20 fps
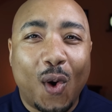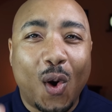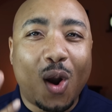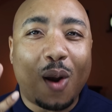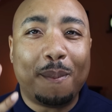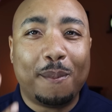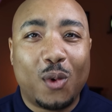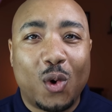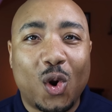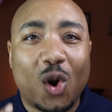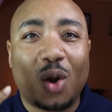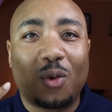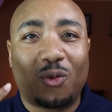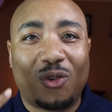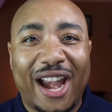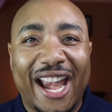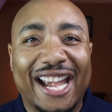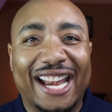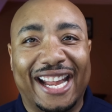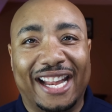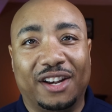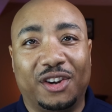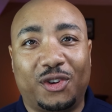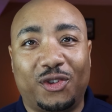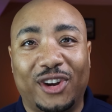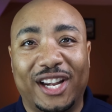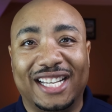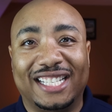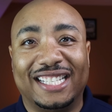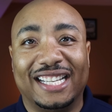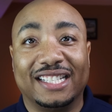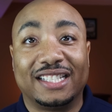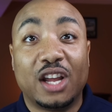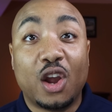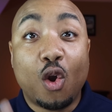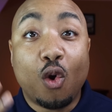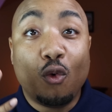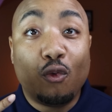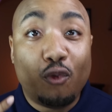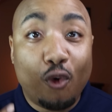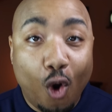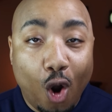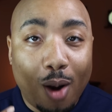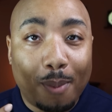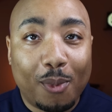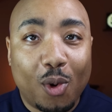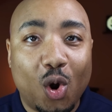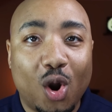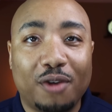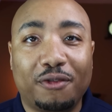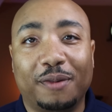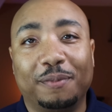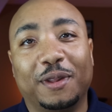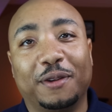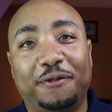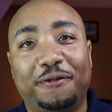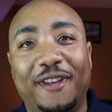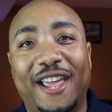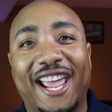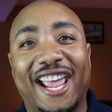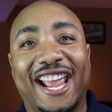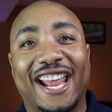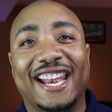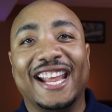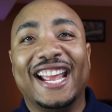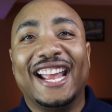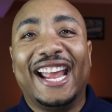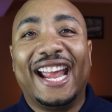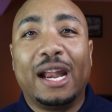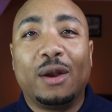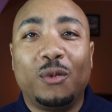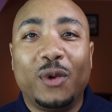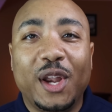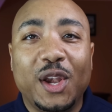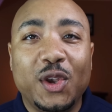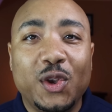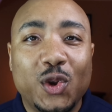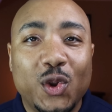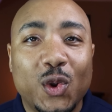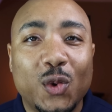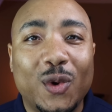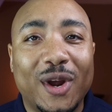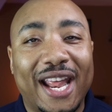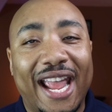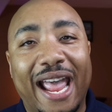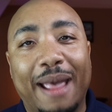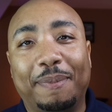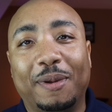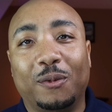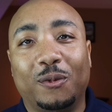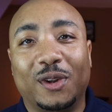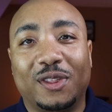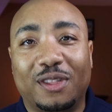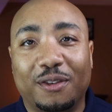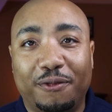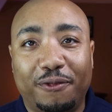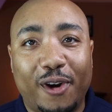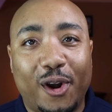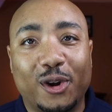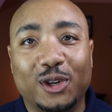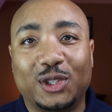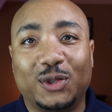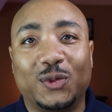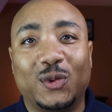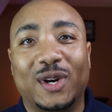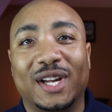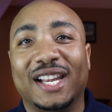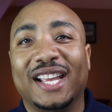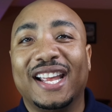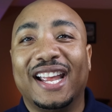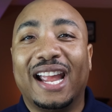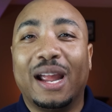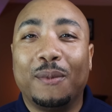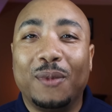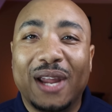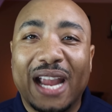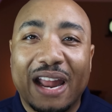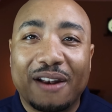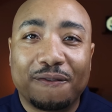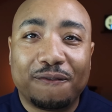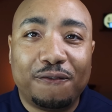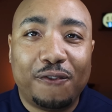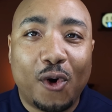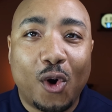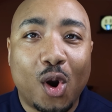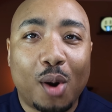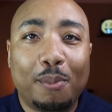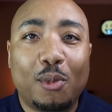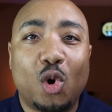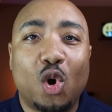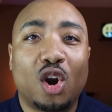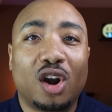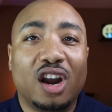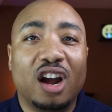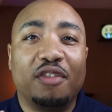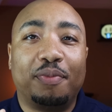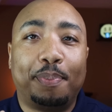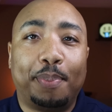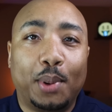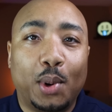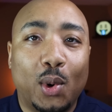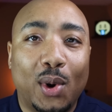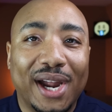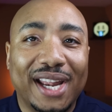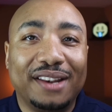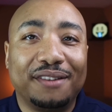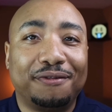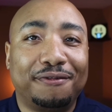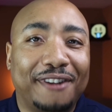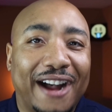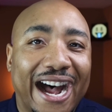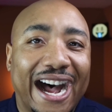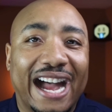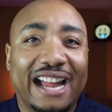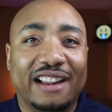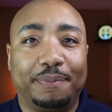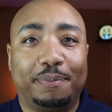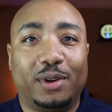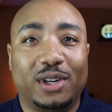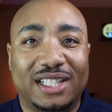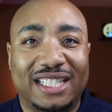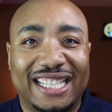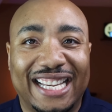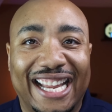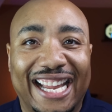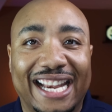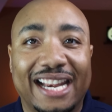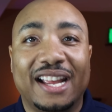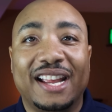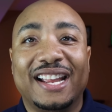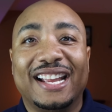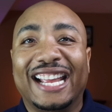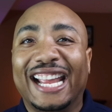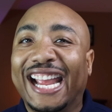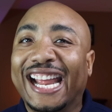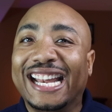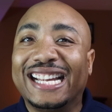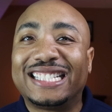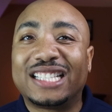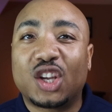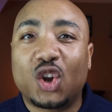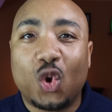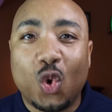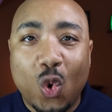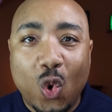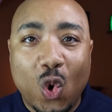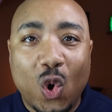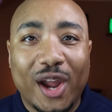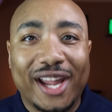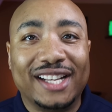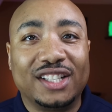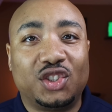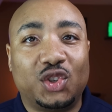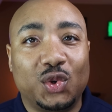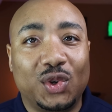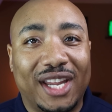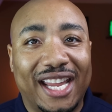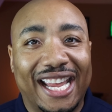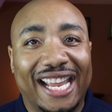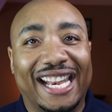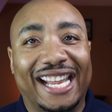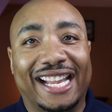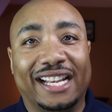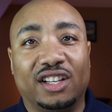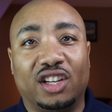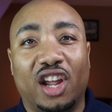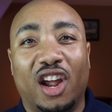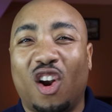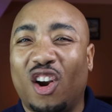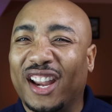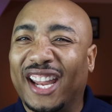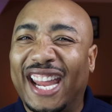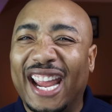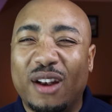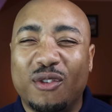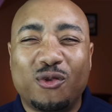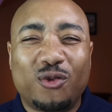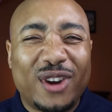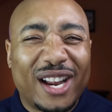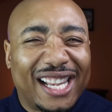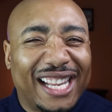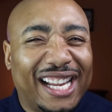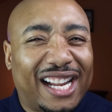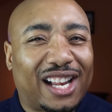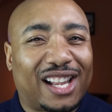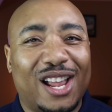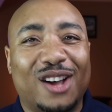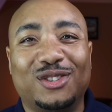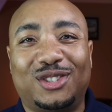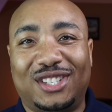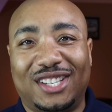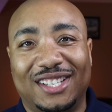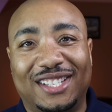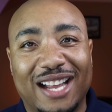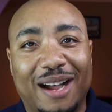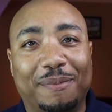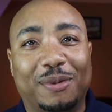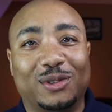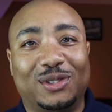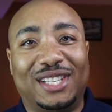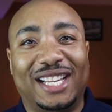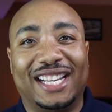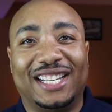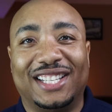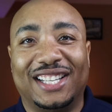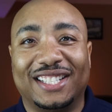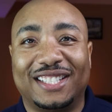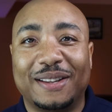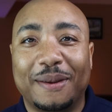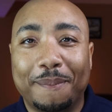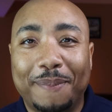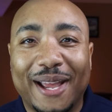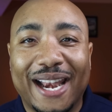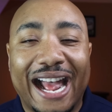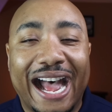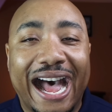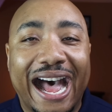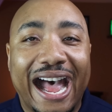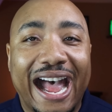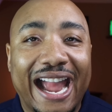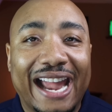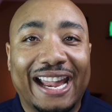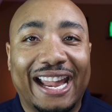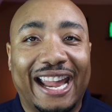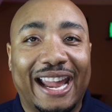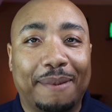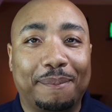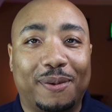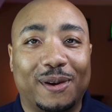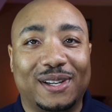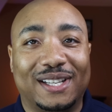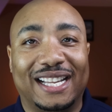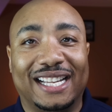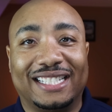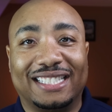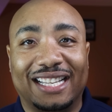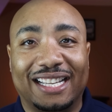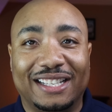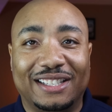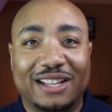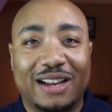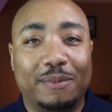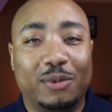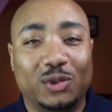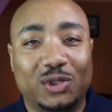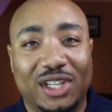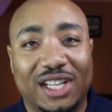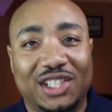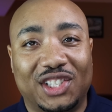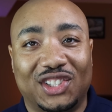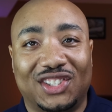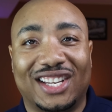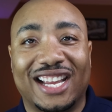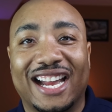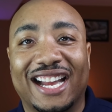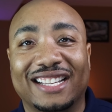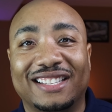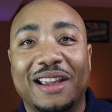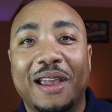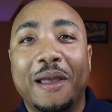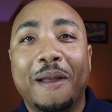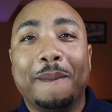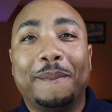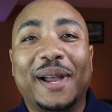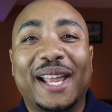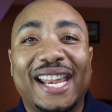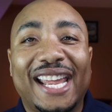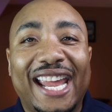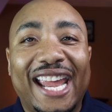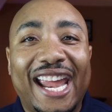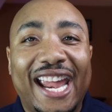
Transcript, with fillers: four more rate increases four more from the Fed, and we knew what happened with the first one, and we got four more of 0.5% it's going to get in or get really close to double digits, but I am predicting double digits, guys. But